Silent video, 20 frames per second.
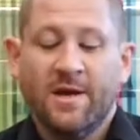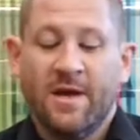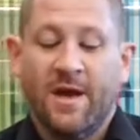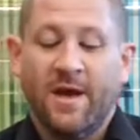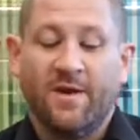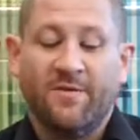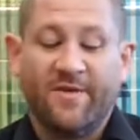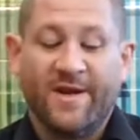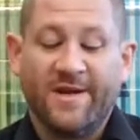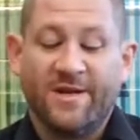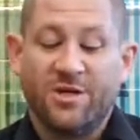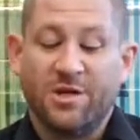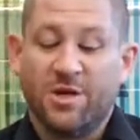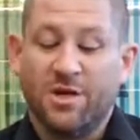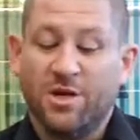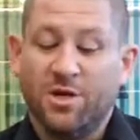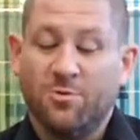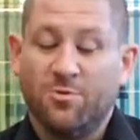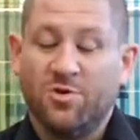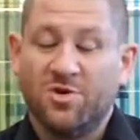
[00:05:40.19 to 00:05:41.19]
and eventually
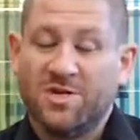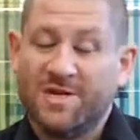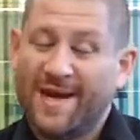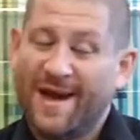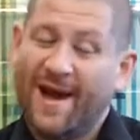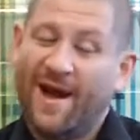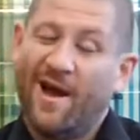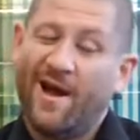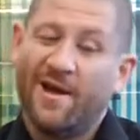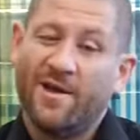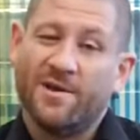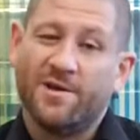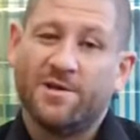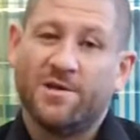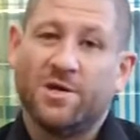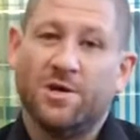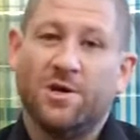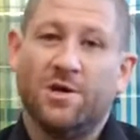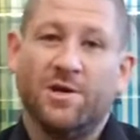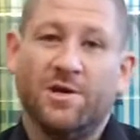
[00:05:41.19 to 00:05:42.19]
you will die and
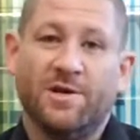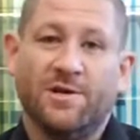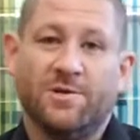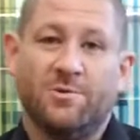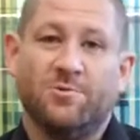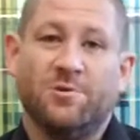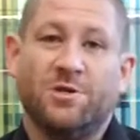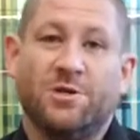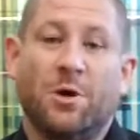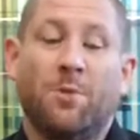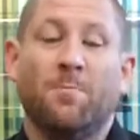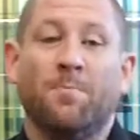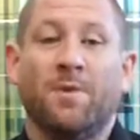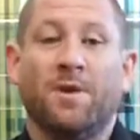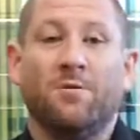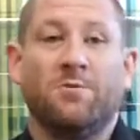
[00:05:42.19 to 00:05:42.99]
turn into a zombie,